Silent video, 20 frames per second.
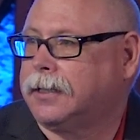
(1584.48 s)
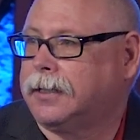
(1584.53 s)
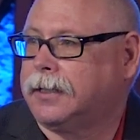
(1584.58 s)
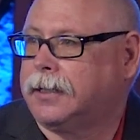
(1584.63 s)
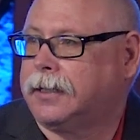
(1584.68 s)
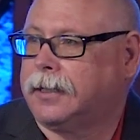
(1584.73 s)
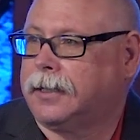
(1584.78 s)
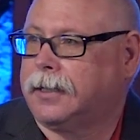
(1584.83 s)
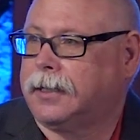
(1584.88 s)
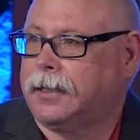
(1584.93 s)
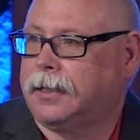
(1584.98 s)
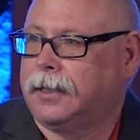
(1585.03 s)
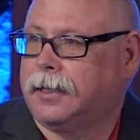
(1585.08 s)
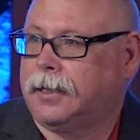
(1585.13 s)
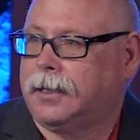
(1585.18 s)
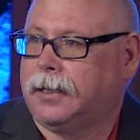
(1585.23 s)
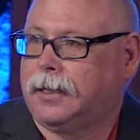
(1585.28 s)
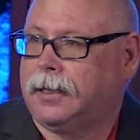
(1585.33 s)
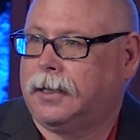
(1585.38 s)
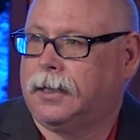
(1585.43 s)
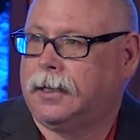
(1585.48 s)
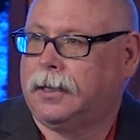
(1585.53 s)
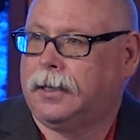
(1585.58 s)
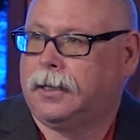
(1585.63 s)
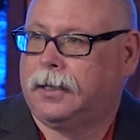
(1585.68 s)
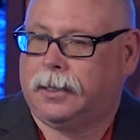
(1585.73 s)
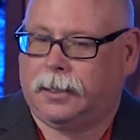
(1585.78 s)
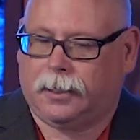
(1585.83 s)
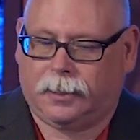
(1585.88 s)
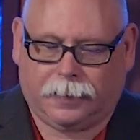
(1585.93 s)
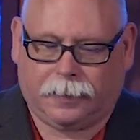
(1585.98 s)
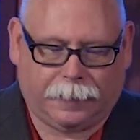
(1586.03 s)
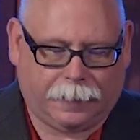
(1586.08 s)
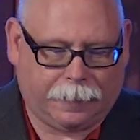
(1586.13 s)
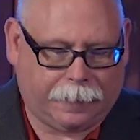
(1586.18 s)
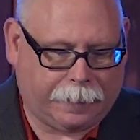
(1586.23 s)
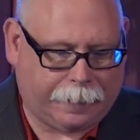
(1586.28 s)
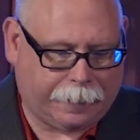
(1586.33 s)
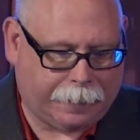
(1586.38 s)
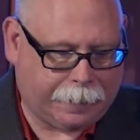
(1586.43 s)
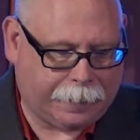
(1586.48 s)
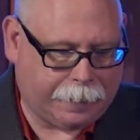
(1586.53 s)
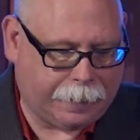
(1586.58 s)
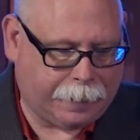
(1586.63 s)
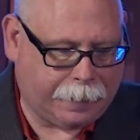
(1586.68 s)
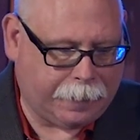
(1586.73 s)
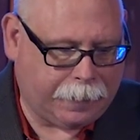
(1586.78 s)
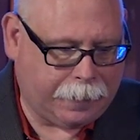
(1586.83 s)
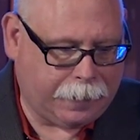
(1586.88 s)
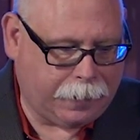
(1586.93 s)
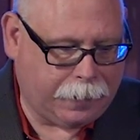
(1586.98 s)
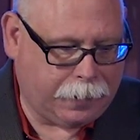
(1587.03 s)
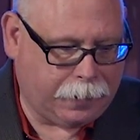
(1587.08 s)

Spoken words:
Nothing is said.